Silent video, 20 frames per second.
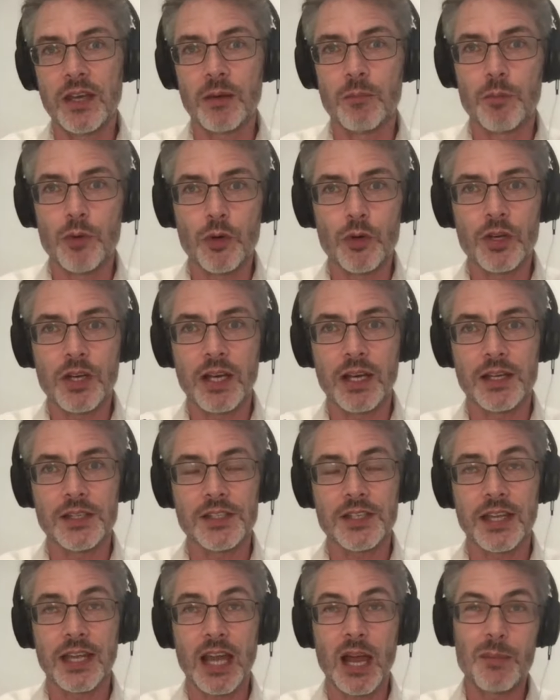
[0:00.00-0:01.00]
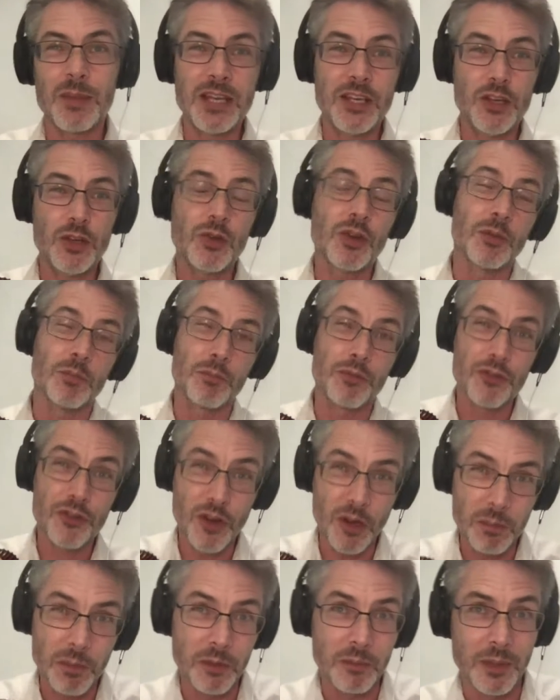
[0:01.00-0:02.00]
up broadcasting. I mean, you could
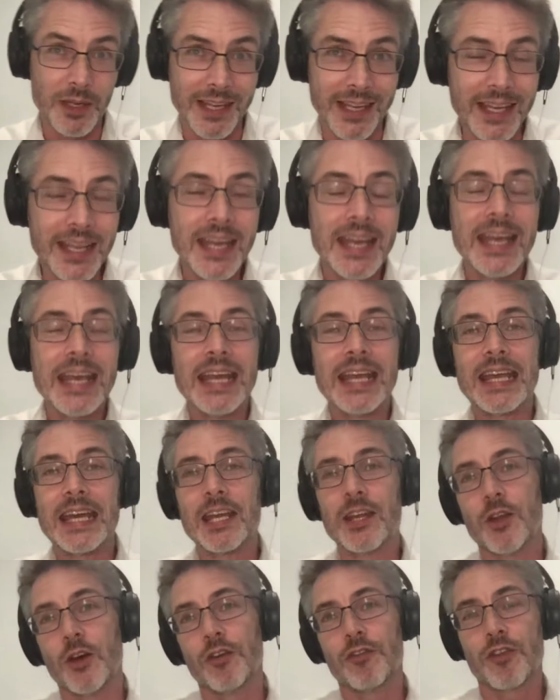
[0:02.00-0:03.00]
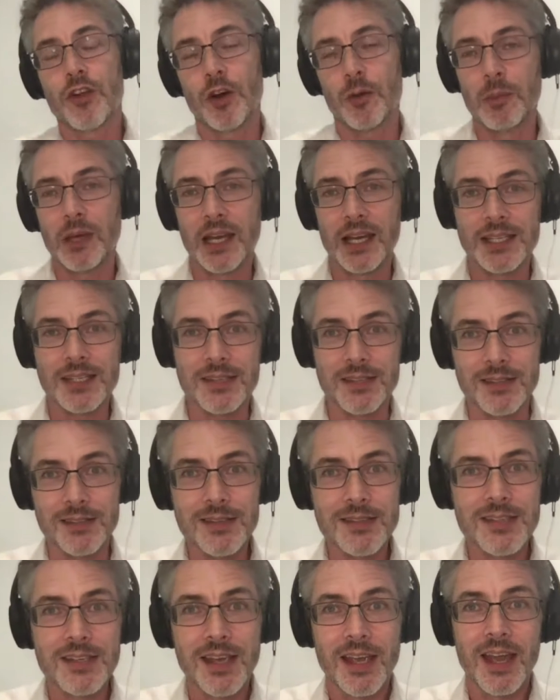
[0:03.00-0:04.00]
probably get an Ofcom
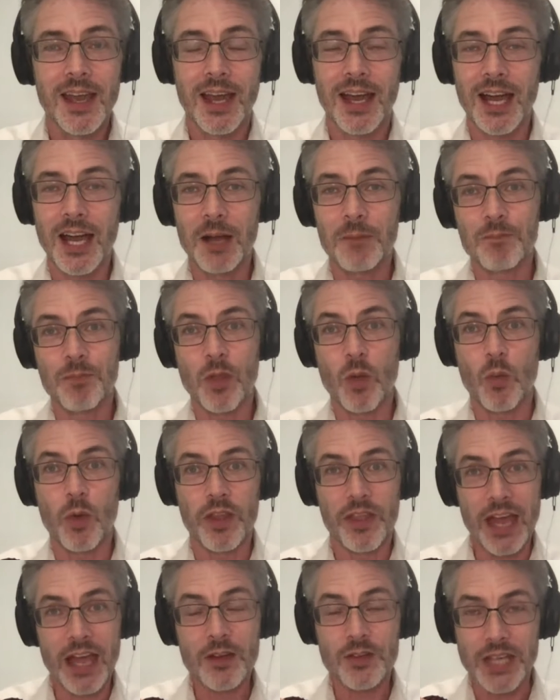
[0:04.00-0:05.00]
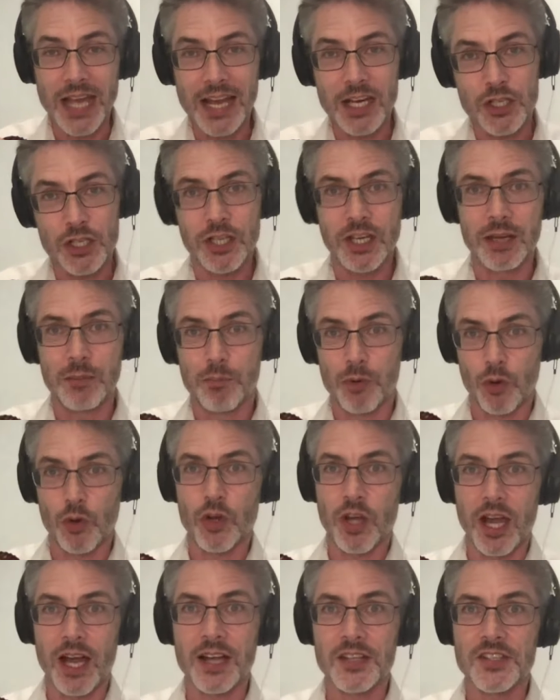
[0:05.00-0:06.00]
license without actually
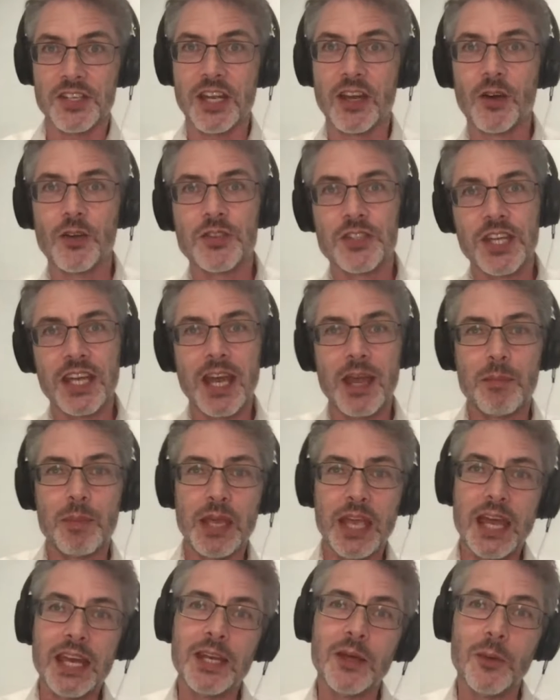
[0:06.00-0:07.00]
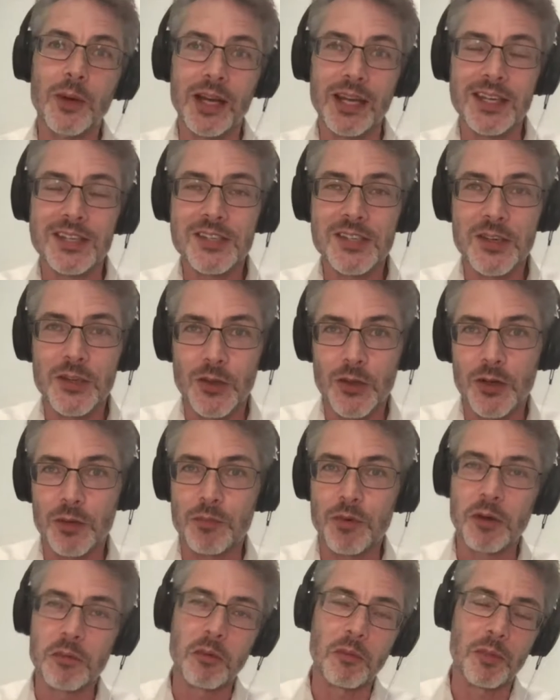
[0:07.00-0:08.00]
broadcasting on DAB anyway. So you
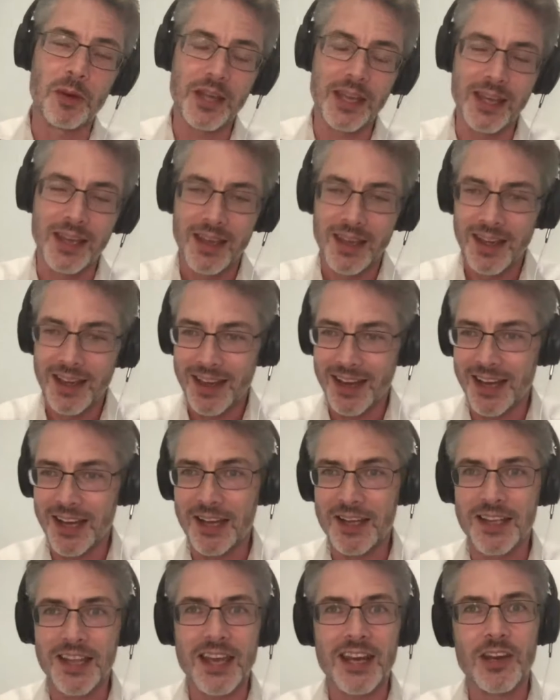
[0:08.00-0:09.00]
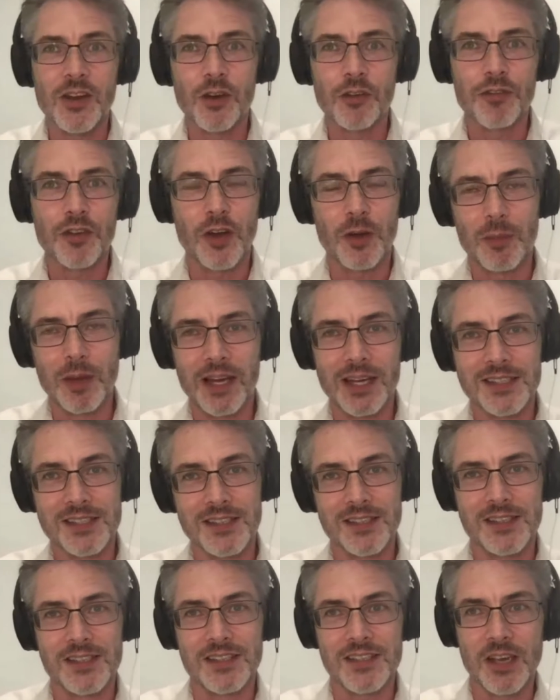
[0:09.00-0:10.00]
could probably get an Ofcom
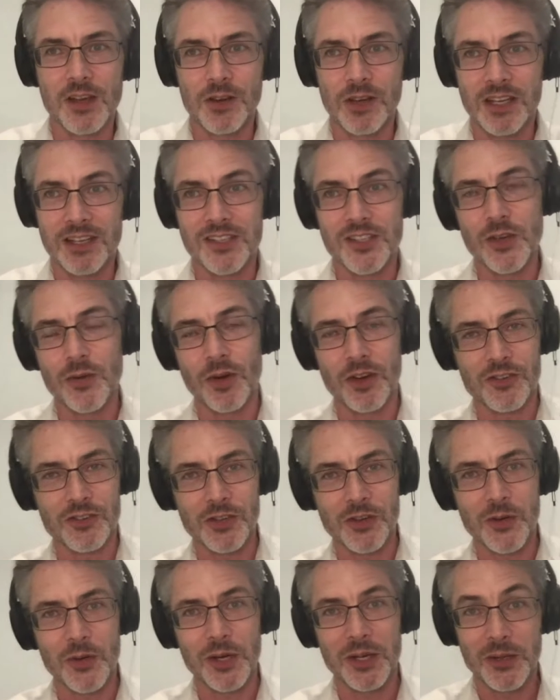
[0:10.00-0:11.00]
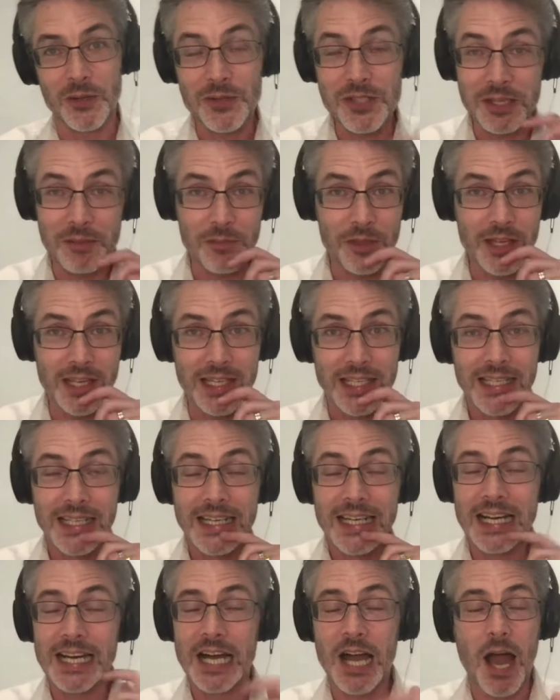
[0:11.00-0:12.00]
license. It's only 200 quid or something.
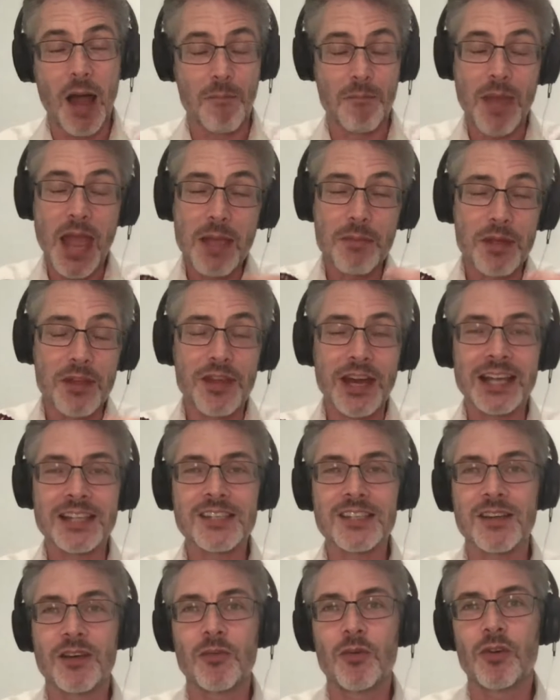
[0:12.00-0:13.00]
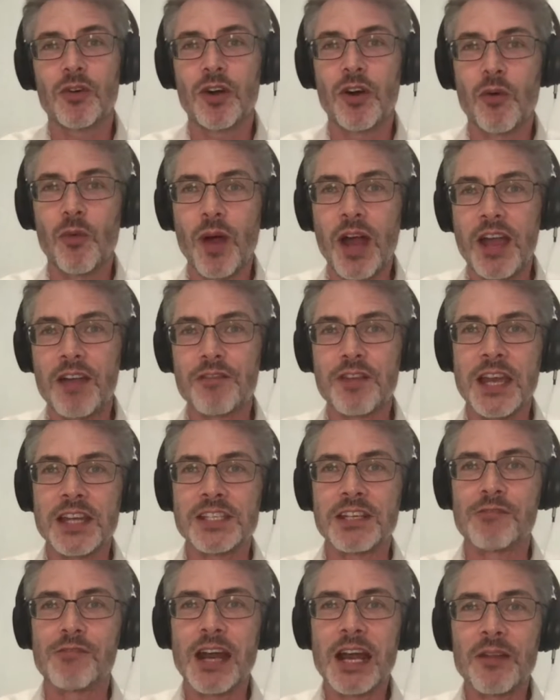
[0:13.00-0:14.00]
And maybe that's a way of
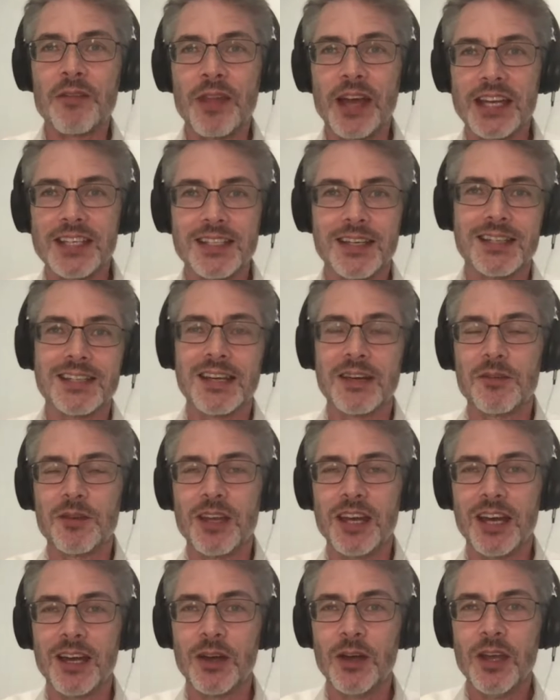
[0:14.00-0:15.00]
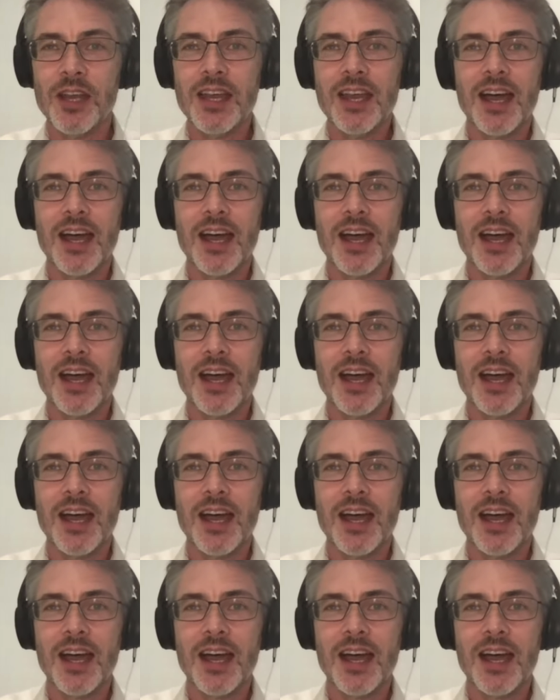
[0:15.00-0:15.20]
getting around that. I don't know.